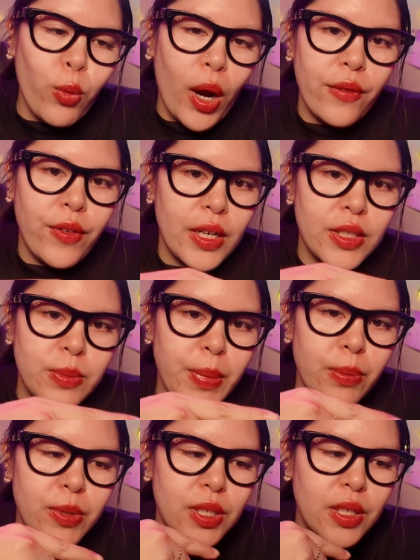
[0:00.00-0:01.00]
Wi-Fi to be
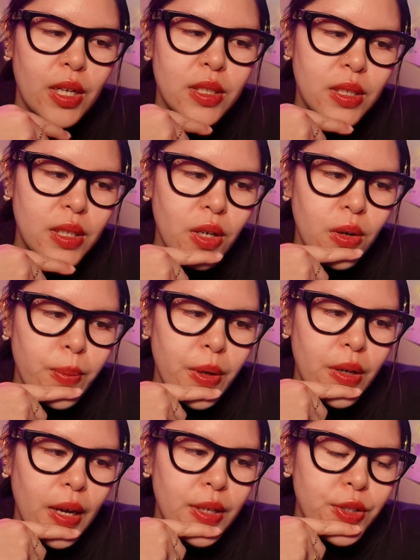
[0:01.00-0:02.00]
able to connect it here,
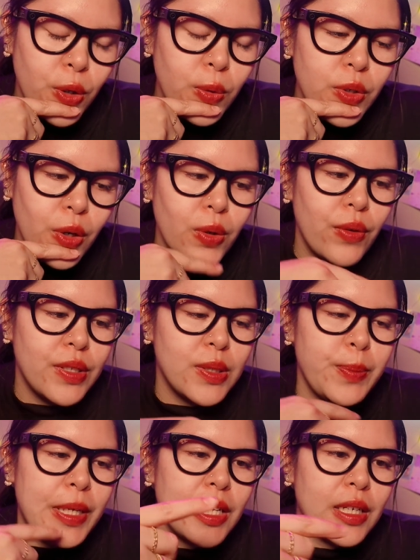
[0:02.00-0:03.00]
but I don't know if it's
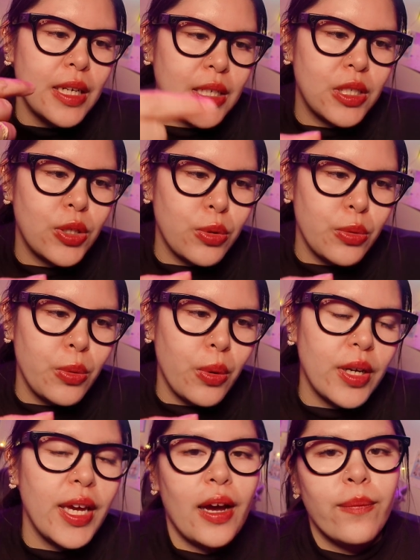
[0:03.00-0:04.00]
being connected through,
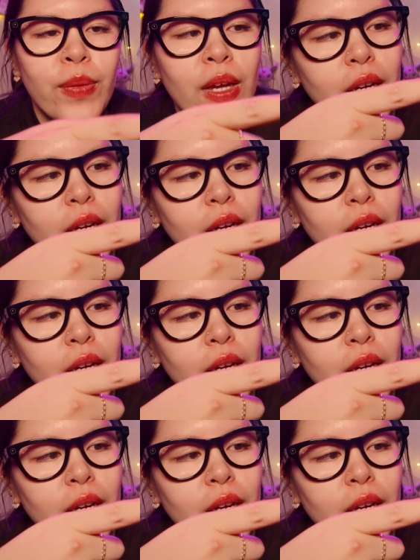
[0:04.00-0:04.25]
yeah.